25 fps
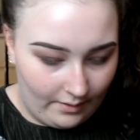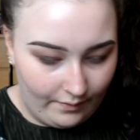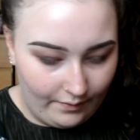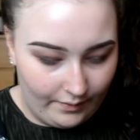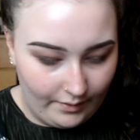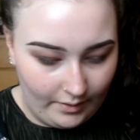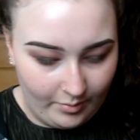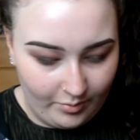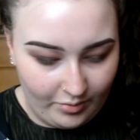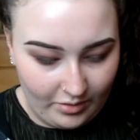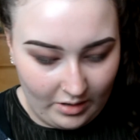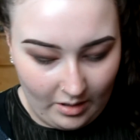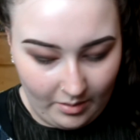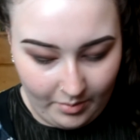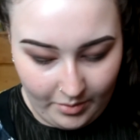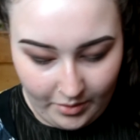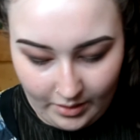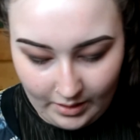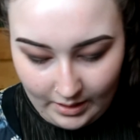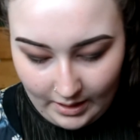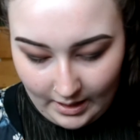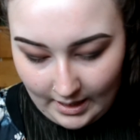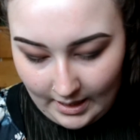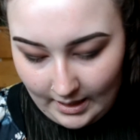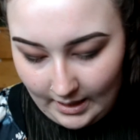for the brow bone
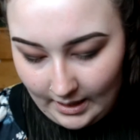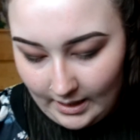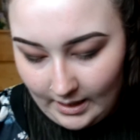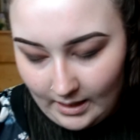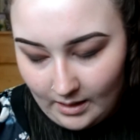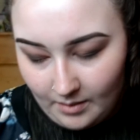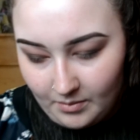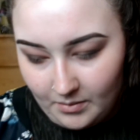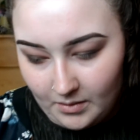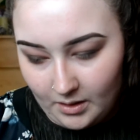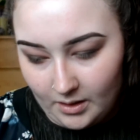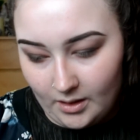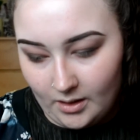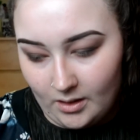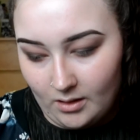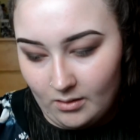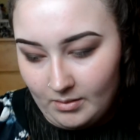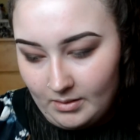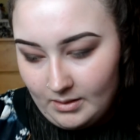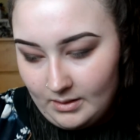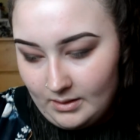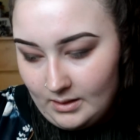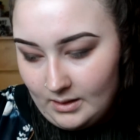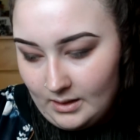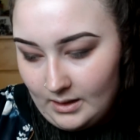highlight, I'm going to go
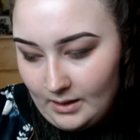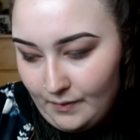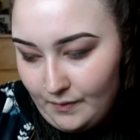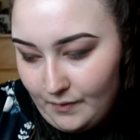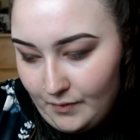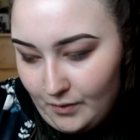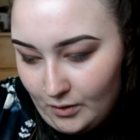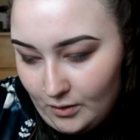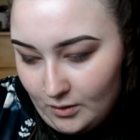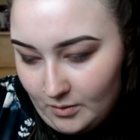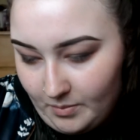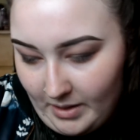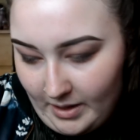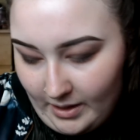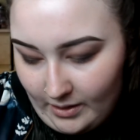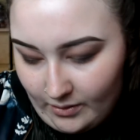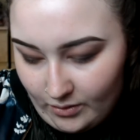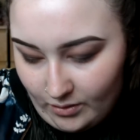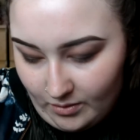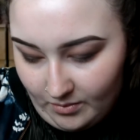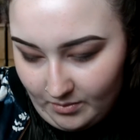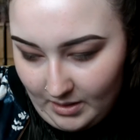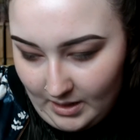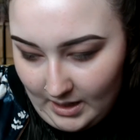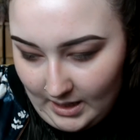into the Full
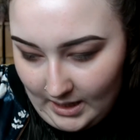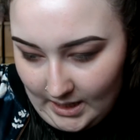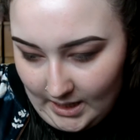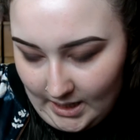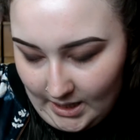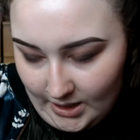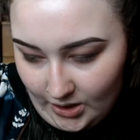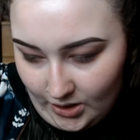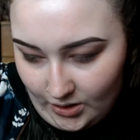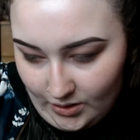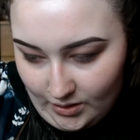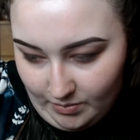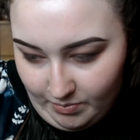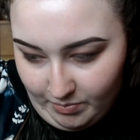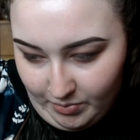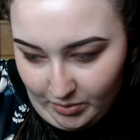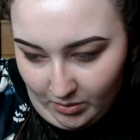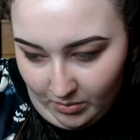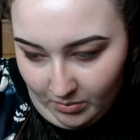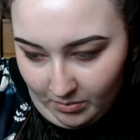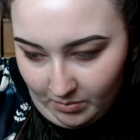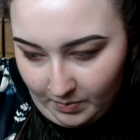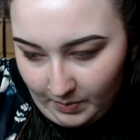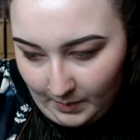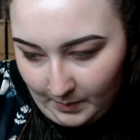Spectrum palette and use
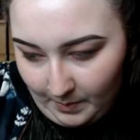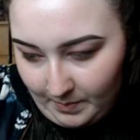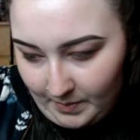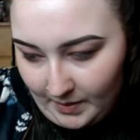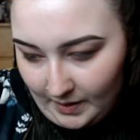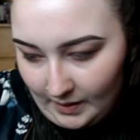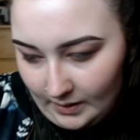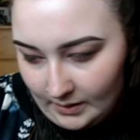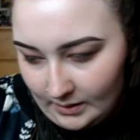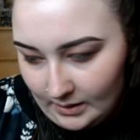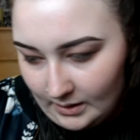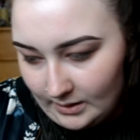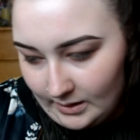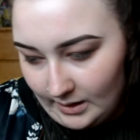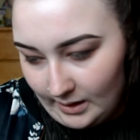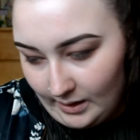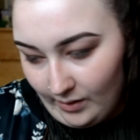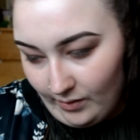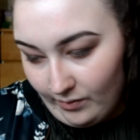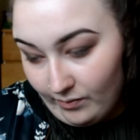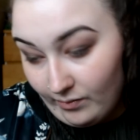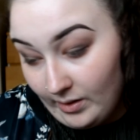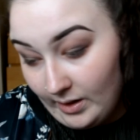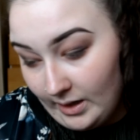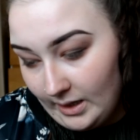Bump, because it's like
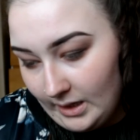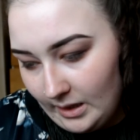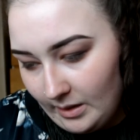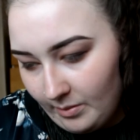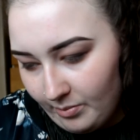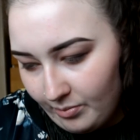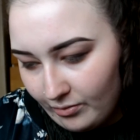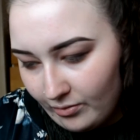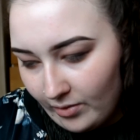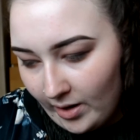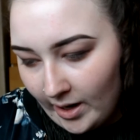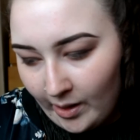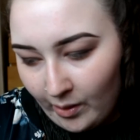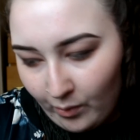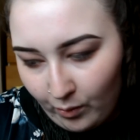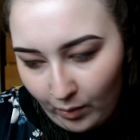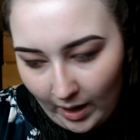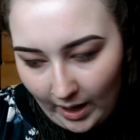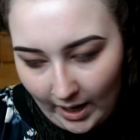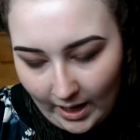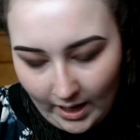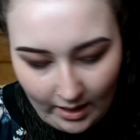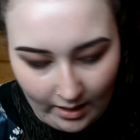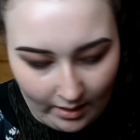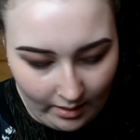a really bright
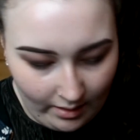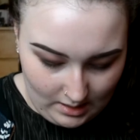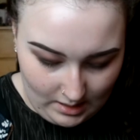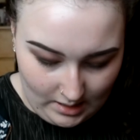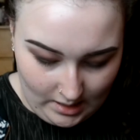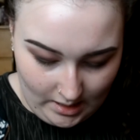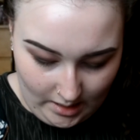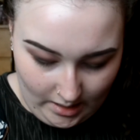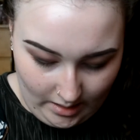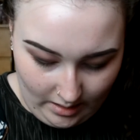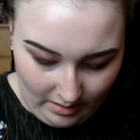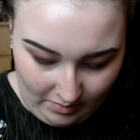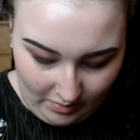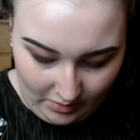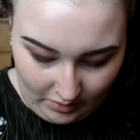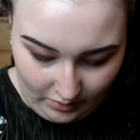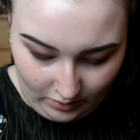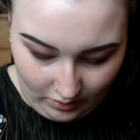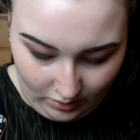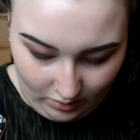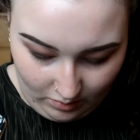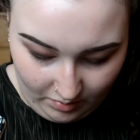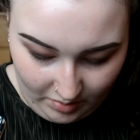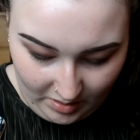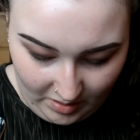white. On
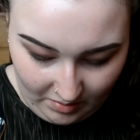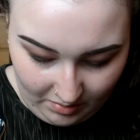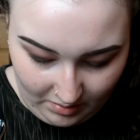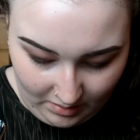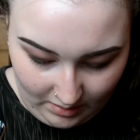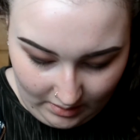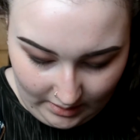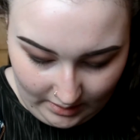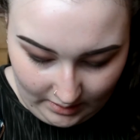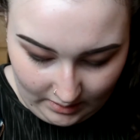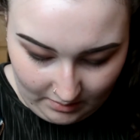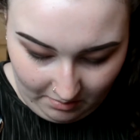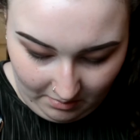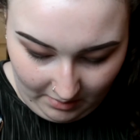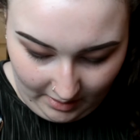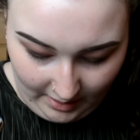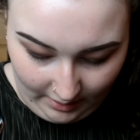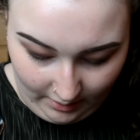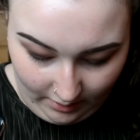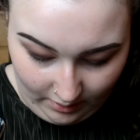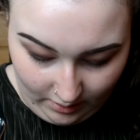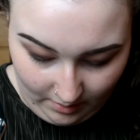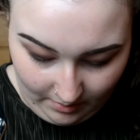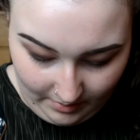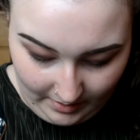some people this might
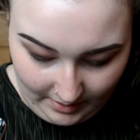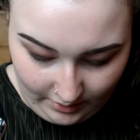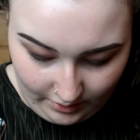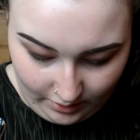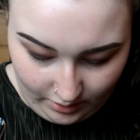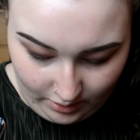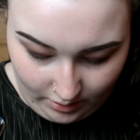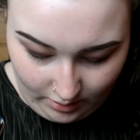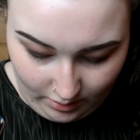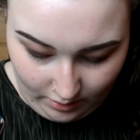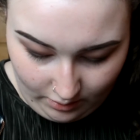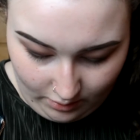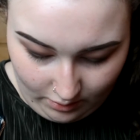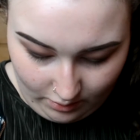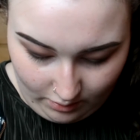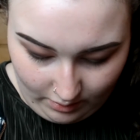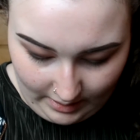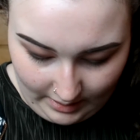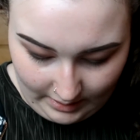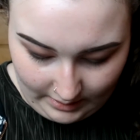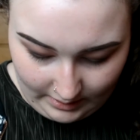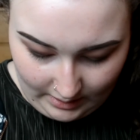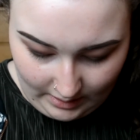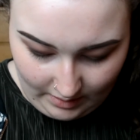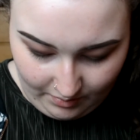look a bit too
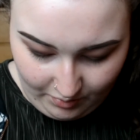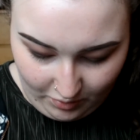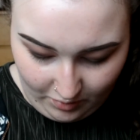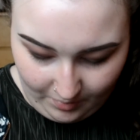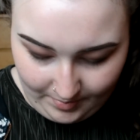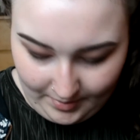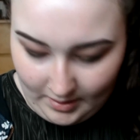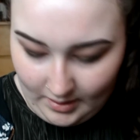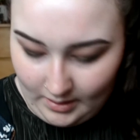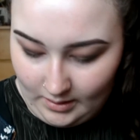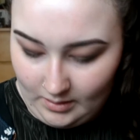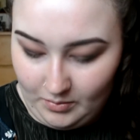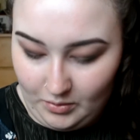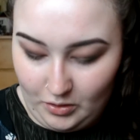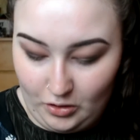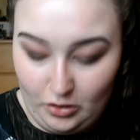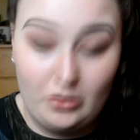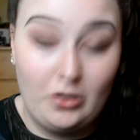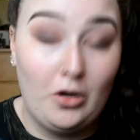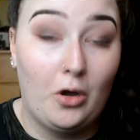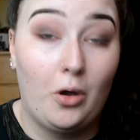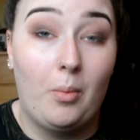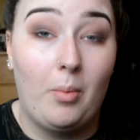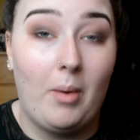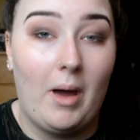crazy, but because I'm
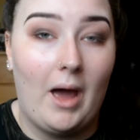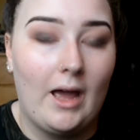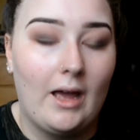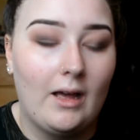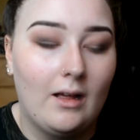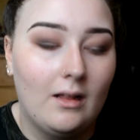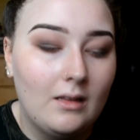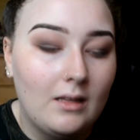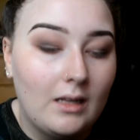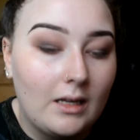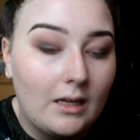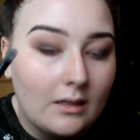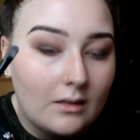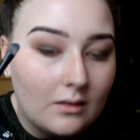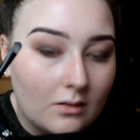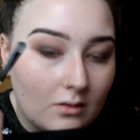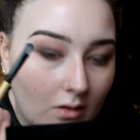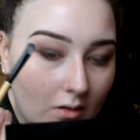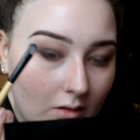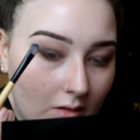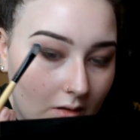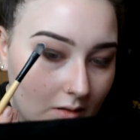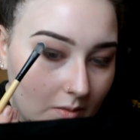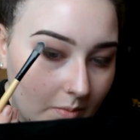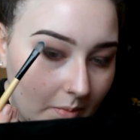so pale, like it's
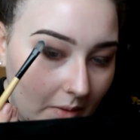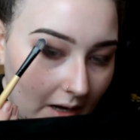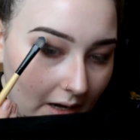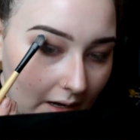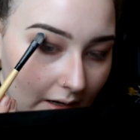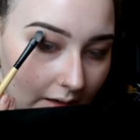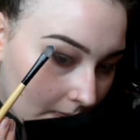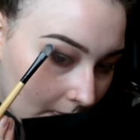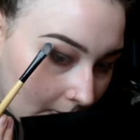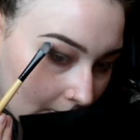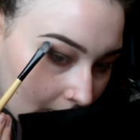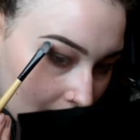not as bad.